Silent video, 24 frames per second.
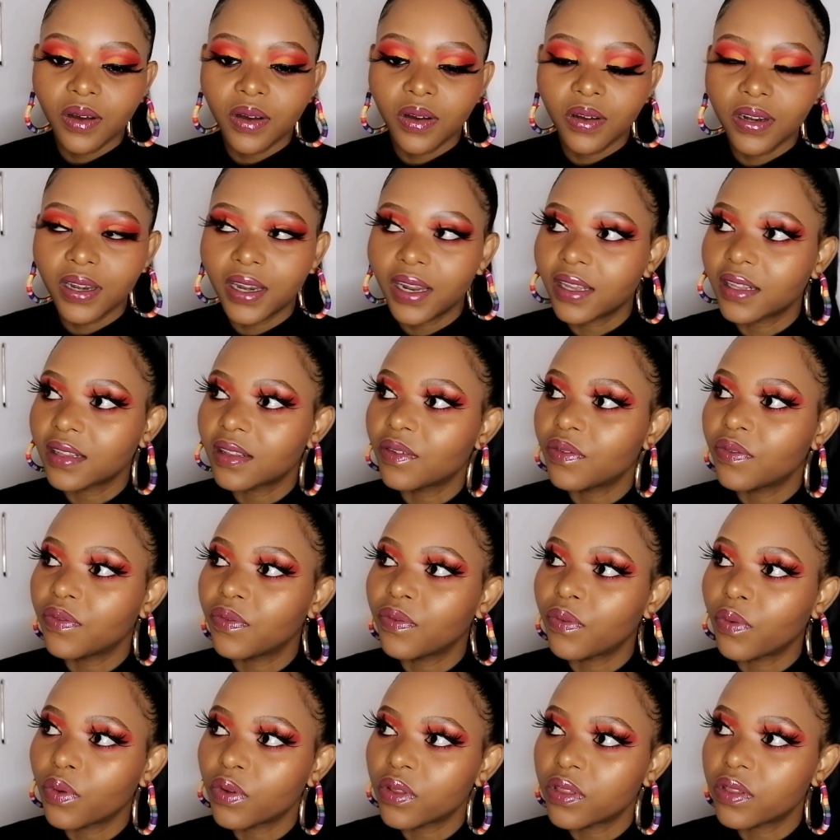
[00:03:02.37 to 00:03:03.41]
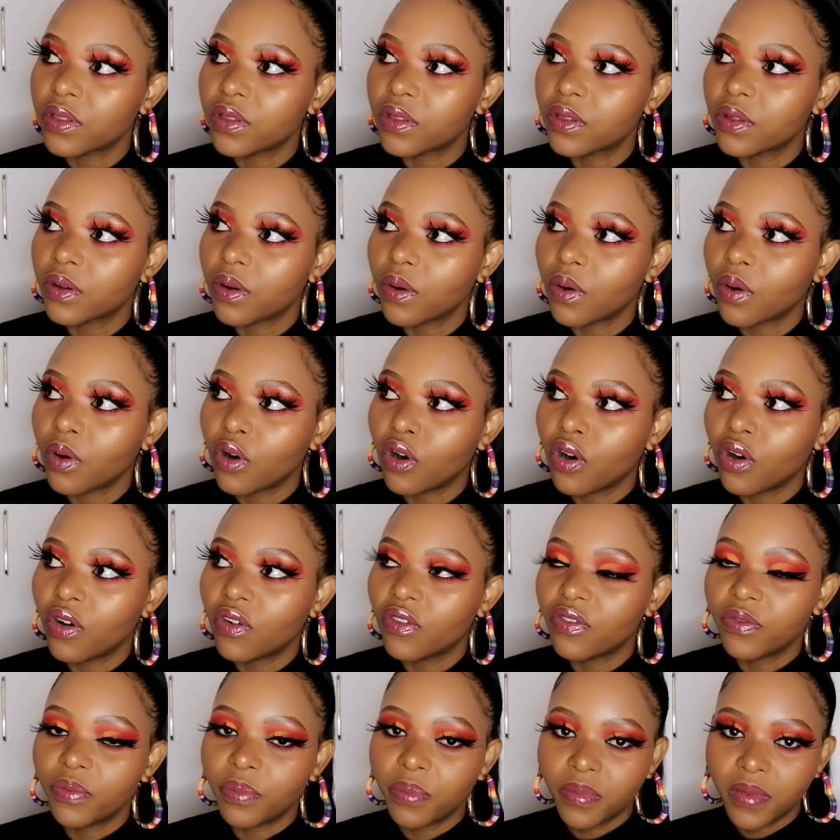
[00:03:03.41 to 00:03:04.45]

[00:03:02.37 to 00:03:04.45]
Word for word: on like the 4th of